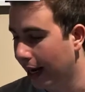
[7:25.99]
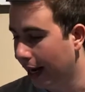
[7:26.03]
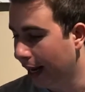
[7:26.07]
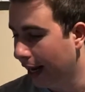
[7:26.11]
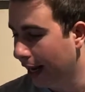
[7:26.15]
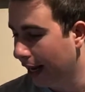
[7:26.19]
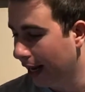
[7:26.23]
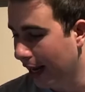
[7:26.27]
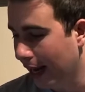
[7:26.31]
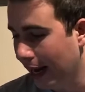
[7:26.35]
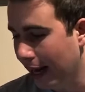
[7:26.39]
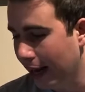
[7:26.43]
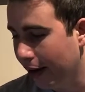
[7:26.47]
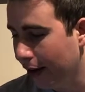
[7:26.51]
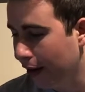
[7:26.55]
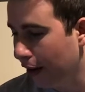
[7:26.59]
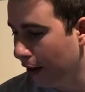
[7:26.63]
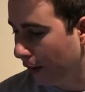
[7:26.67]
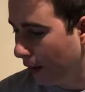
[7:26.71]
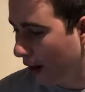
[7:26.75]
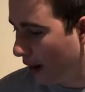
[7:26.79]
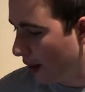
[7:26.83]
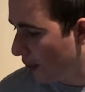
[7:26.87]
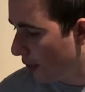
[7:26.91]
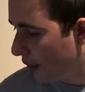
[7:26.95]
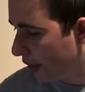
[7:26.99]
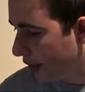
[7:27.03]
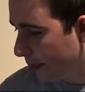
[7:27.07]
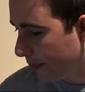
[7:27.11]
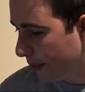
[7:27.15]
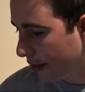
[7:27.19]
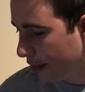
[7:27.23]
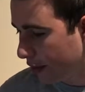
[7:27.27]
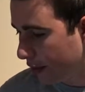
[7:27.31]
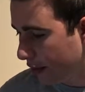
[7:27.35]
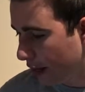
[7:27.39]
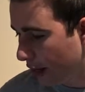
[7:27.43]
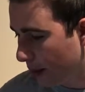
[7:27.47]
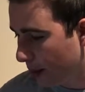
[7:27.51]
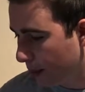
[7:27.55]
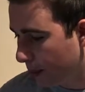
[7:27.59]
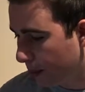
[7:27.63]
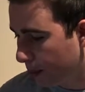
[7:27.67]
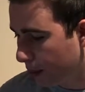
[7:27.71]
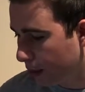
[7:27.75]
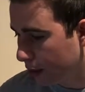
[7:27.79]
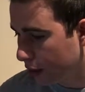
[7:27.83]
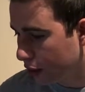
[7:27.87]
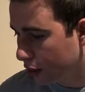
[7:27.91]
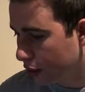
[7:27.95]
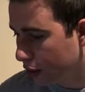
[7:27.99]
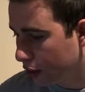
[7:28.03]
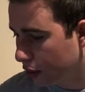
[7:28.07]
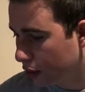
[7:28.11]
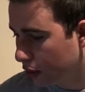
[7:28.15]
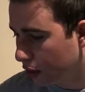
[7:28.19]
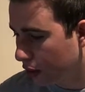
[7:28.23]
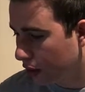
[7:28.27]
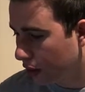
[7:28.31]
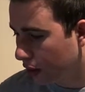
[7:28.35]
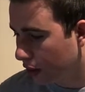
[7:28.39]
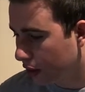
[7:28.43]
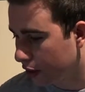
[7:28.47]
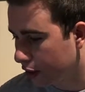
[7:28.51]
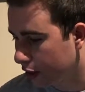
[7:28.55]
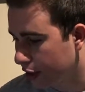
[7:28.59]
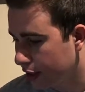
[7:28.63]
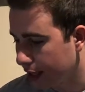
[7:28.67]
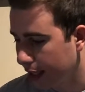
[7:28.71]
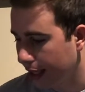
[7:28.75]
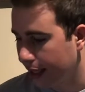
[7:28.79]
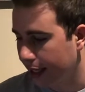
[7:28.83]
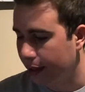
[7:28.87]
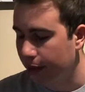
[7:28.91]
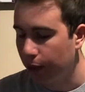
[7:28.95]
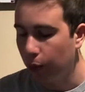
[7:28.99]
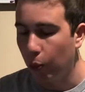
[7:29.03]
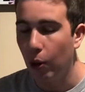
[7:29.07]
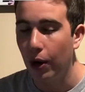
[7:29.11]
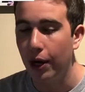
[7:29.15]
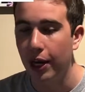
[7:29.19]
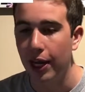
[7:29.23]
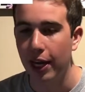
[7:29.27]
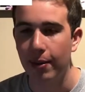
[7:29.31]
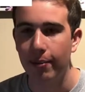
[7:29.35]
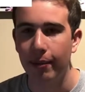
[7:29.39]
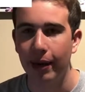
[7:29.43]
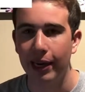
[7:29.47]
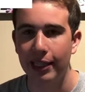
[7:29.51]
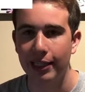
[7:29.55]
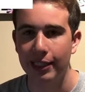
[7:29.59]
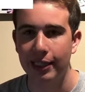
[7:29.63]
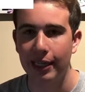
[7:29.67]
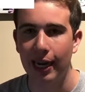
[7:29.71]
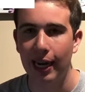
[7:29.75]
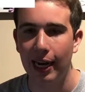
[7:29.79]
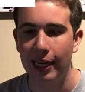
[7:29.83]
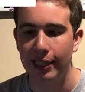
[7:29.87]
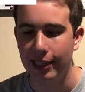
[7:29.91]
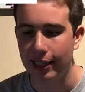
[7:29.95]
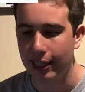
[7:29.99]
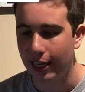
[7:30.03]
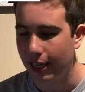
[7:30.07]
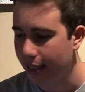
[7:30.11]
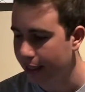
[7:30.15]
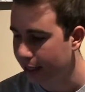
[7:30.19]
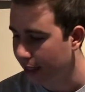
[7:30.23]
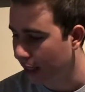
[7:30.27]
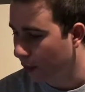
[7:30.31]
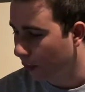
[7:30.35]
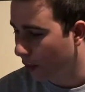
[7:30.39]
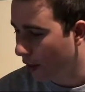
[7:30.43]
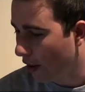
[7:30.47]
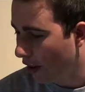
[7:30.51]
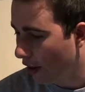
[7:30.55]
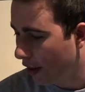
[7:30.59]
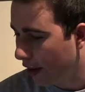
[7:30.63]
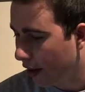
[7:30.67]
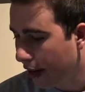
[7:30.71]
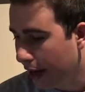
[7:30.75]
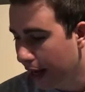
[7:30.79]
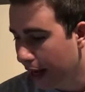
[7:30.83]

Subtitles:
And I don't know, I think I might grab a personal or just like one in my size in case I wear it.